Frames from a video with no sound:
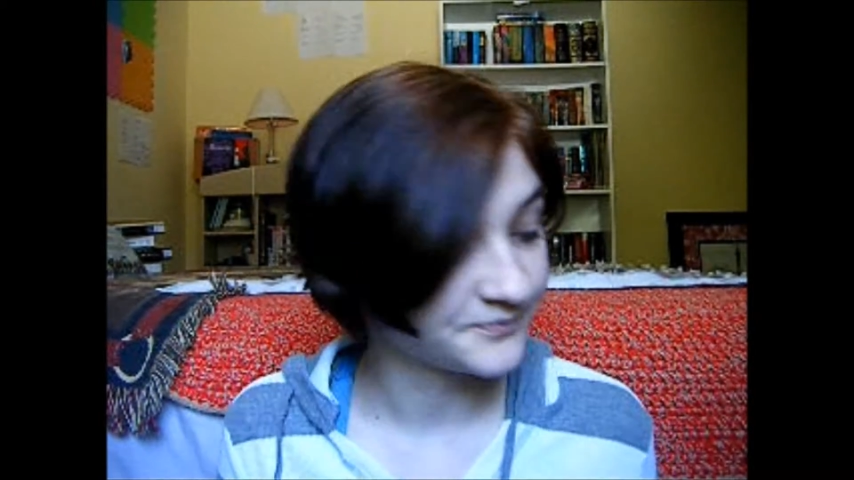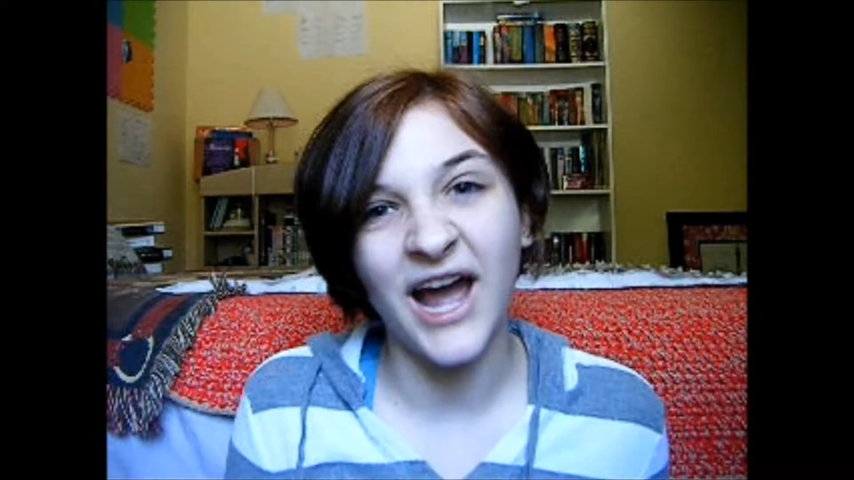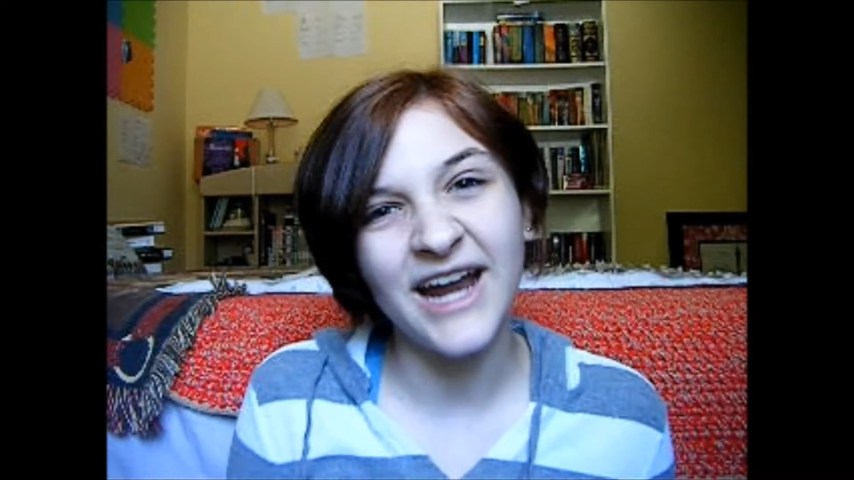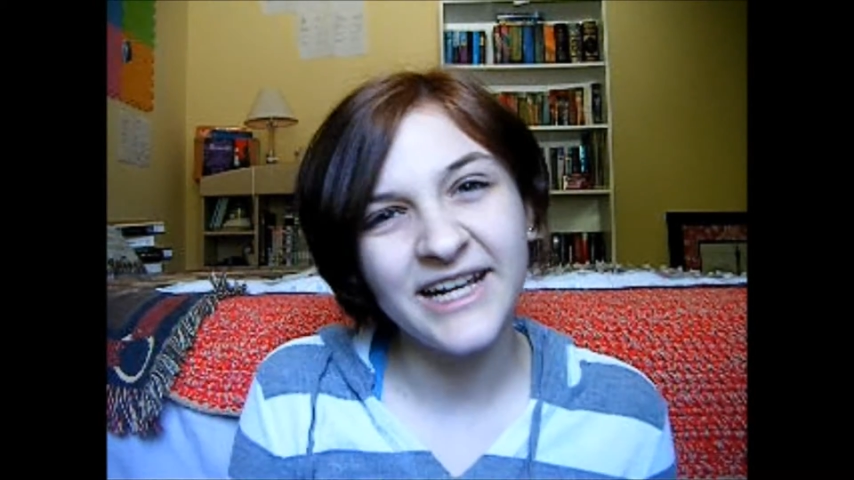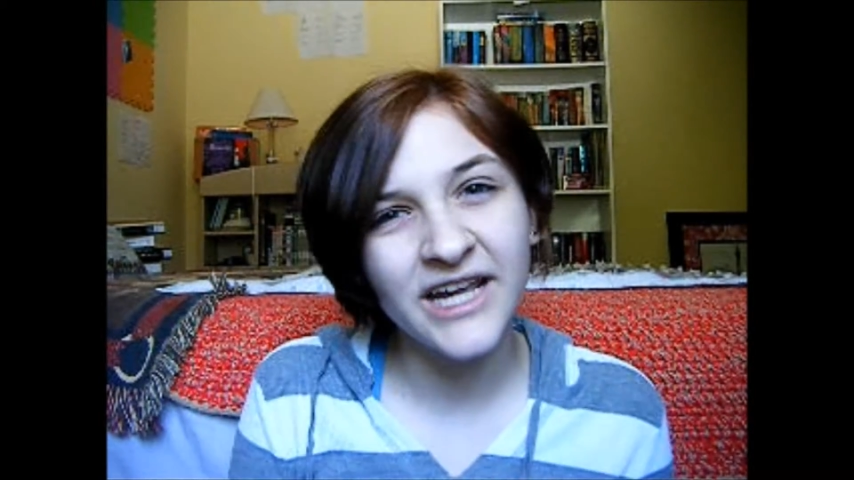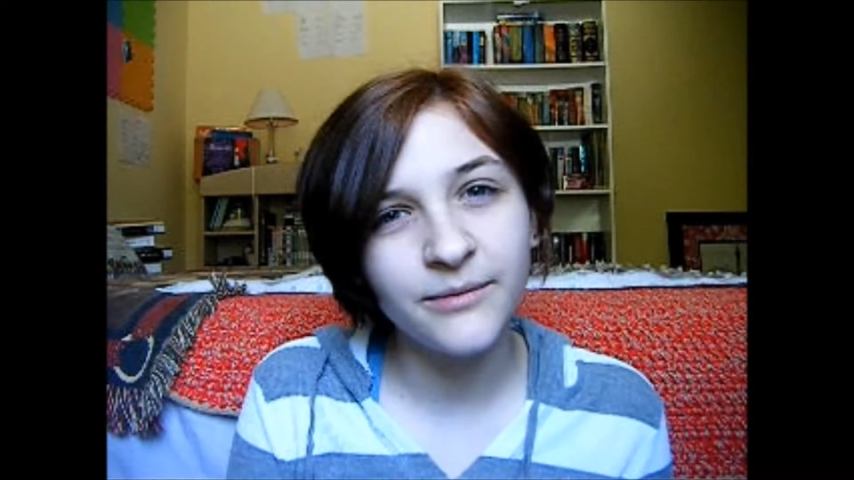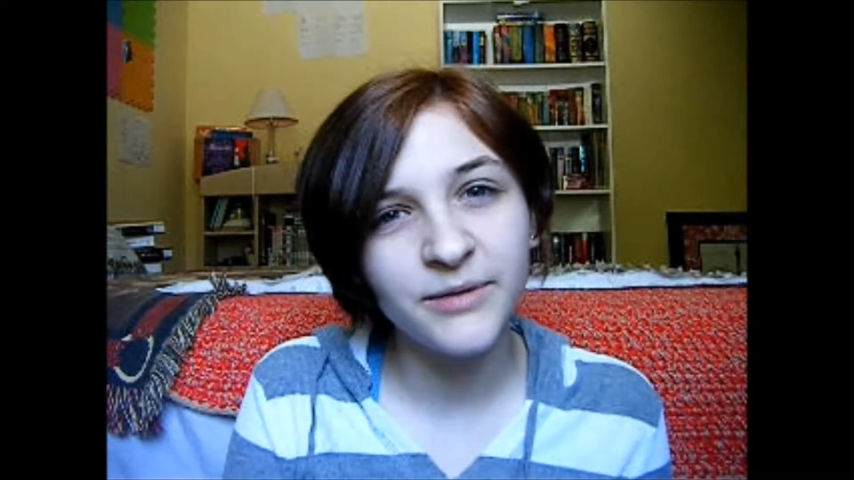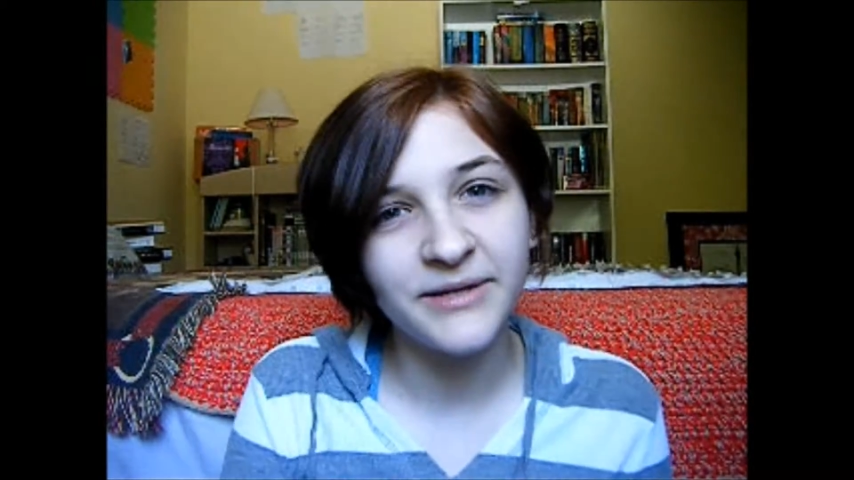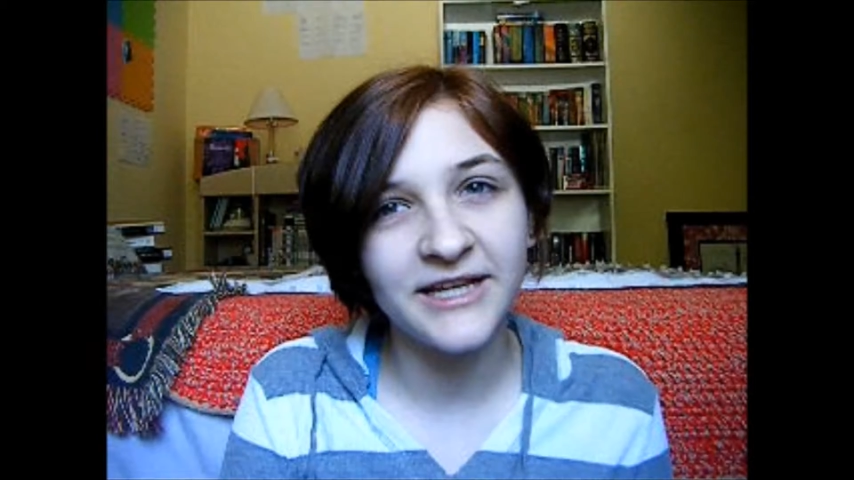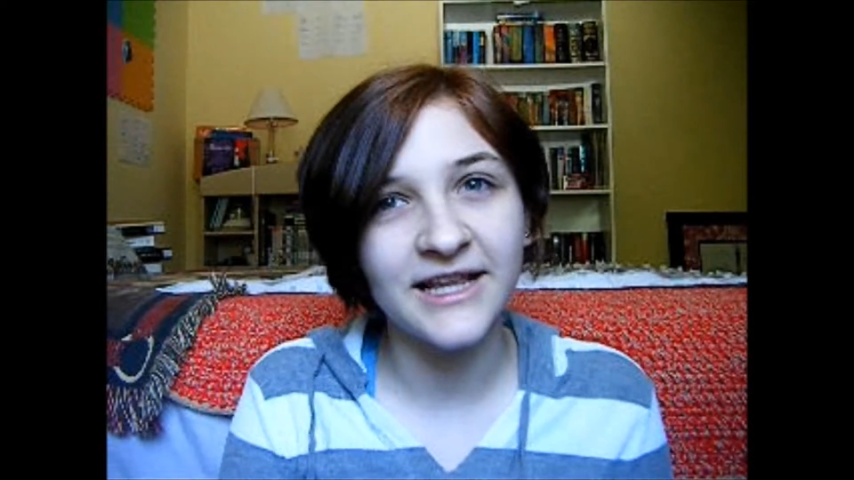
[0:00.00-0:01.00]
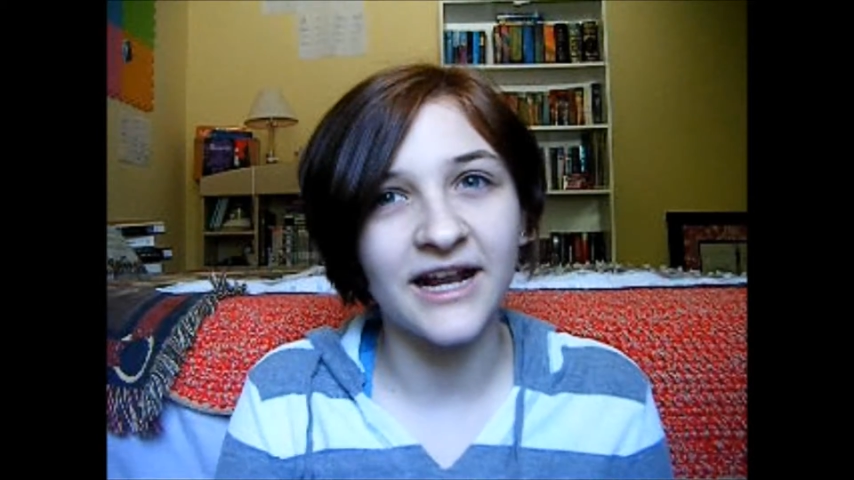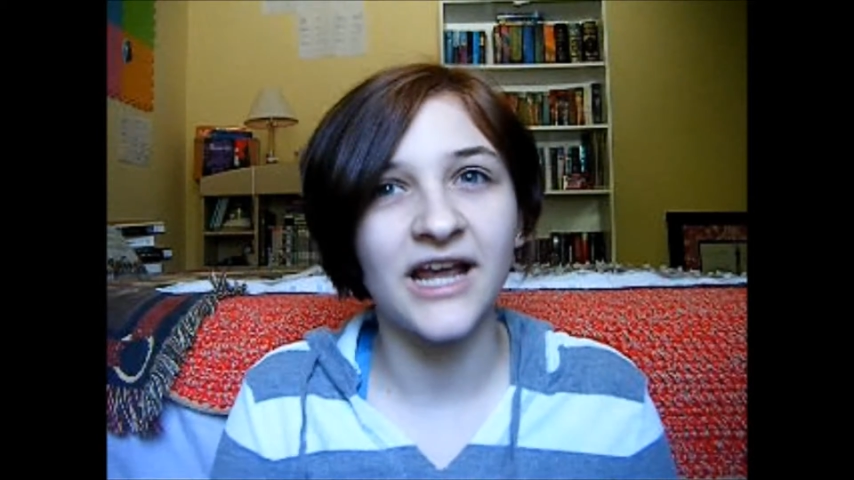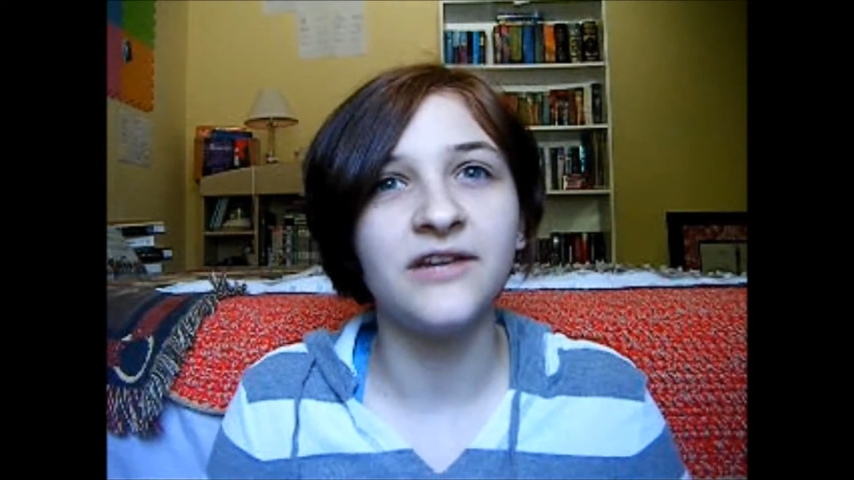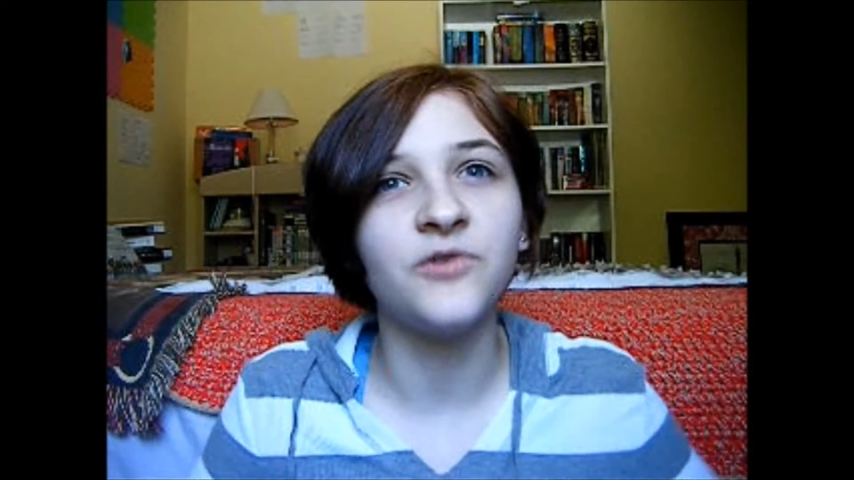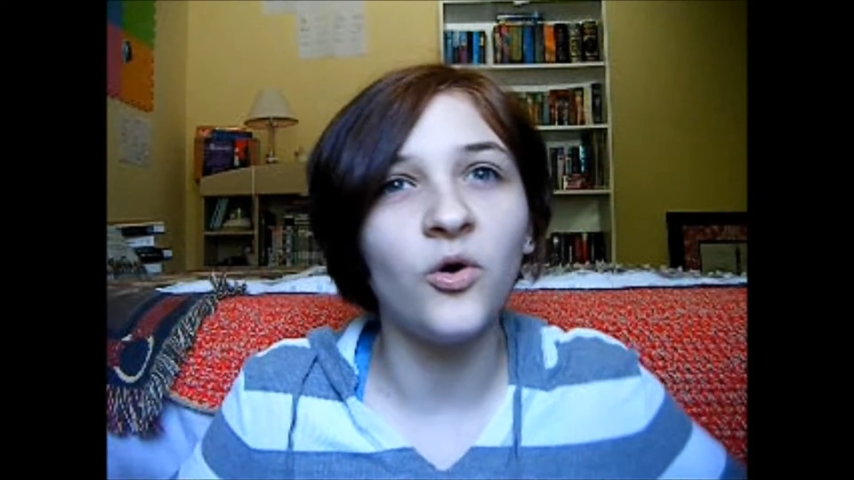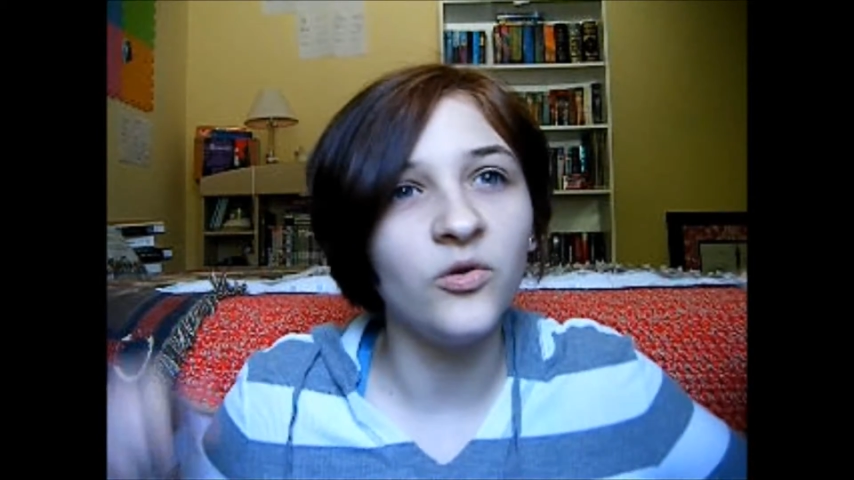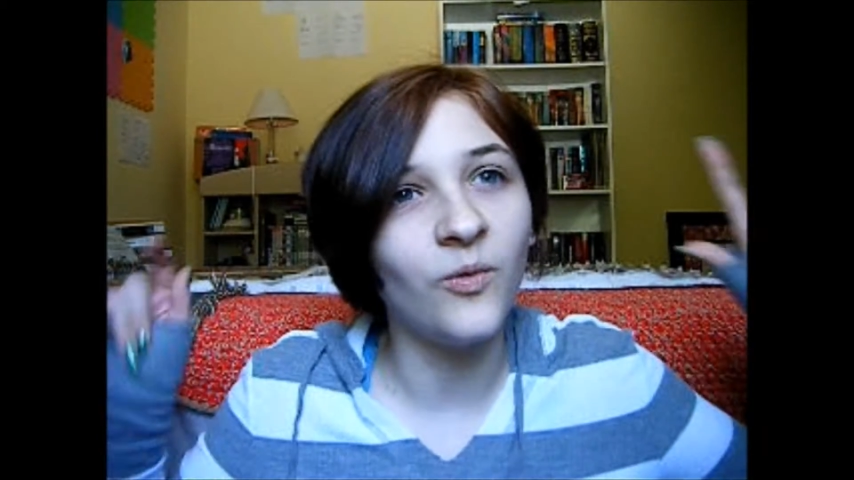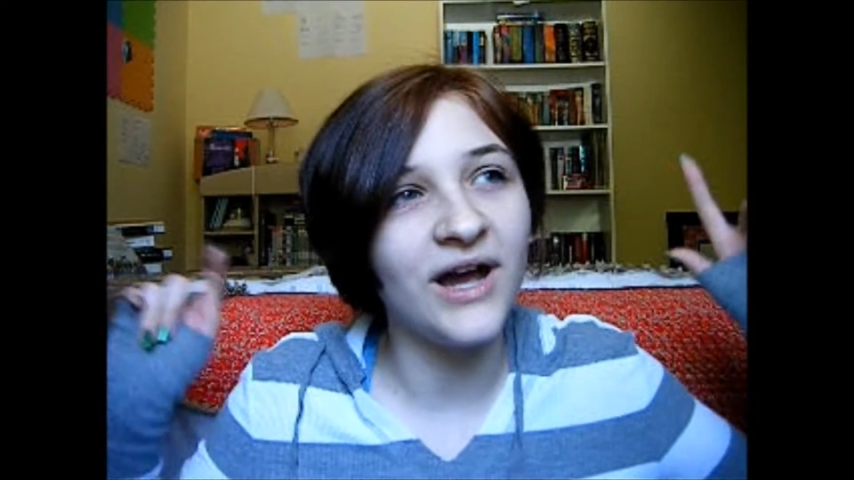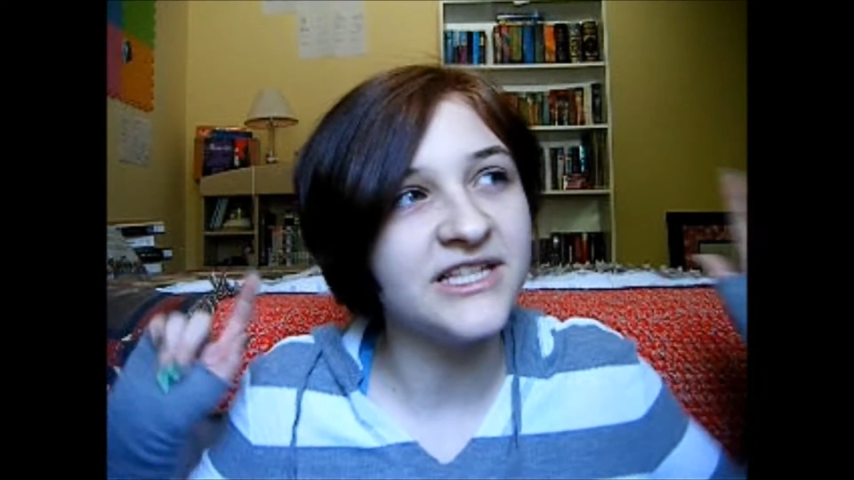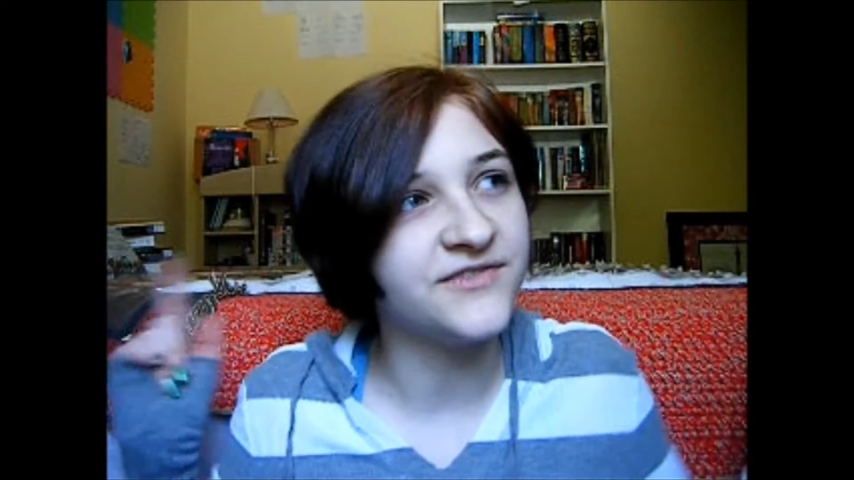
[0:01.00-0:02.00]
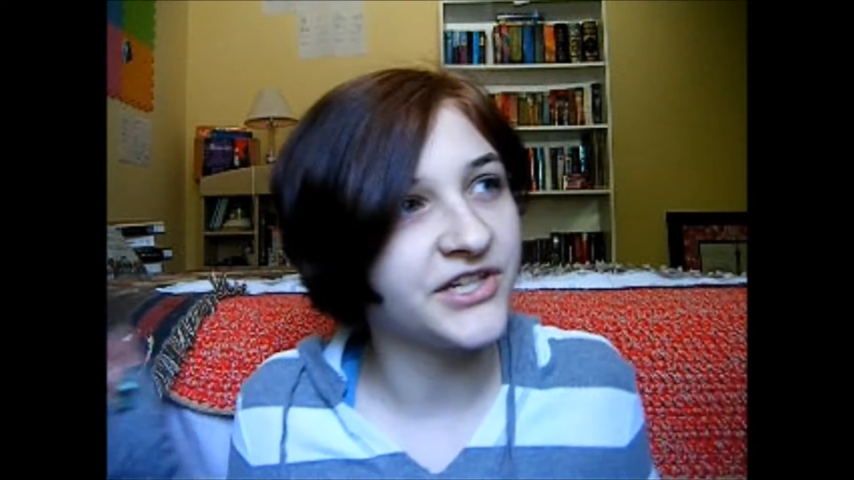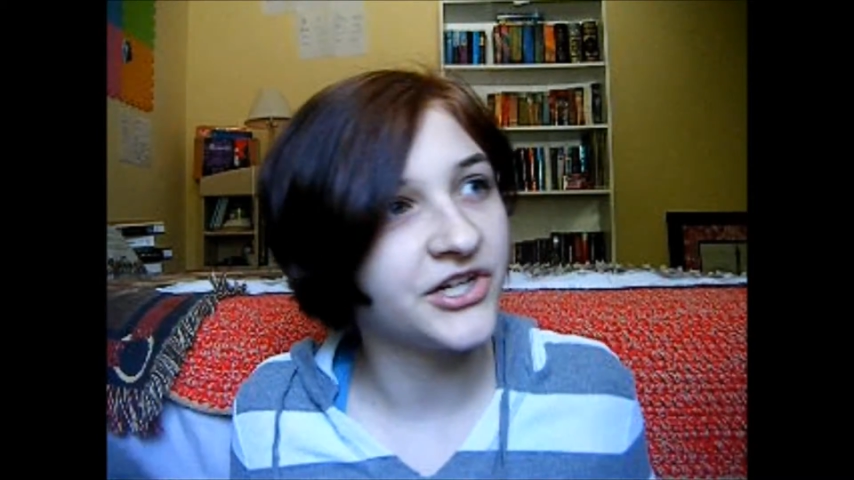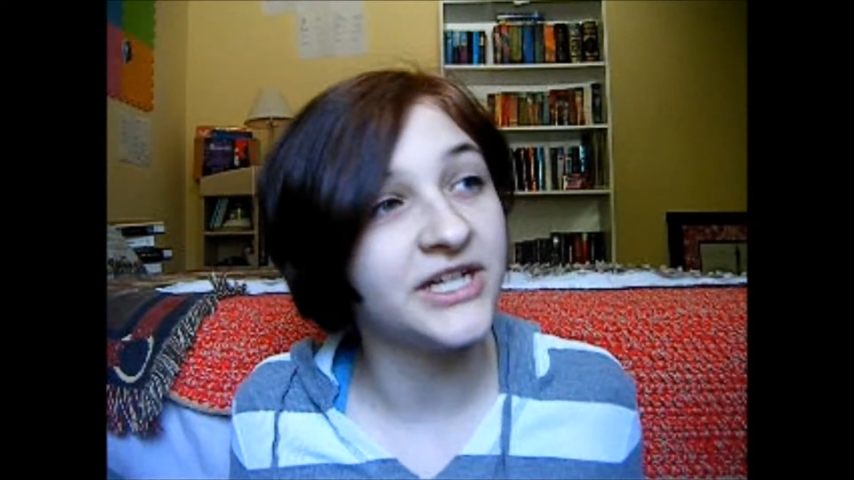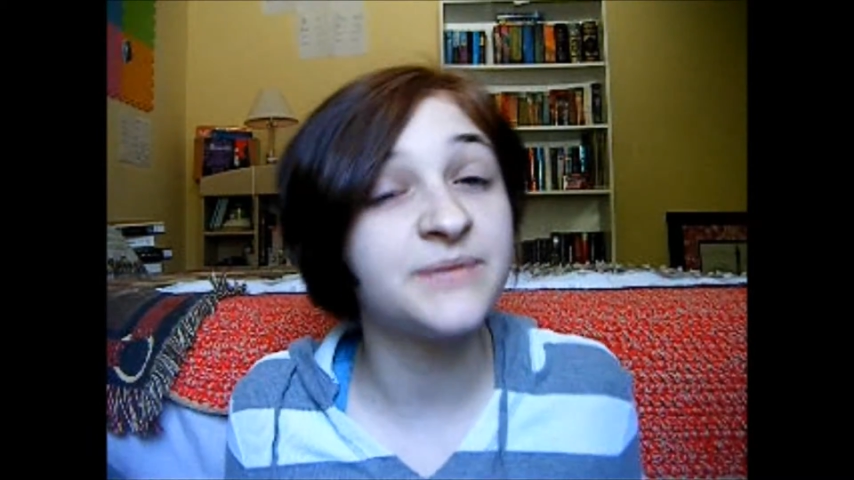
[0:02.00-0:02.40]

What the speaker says: Guiding him and being that kind of old wise figure.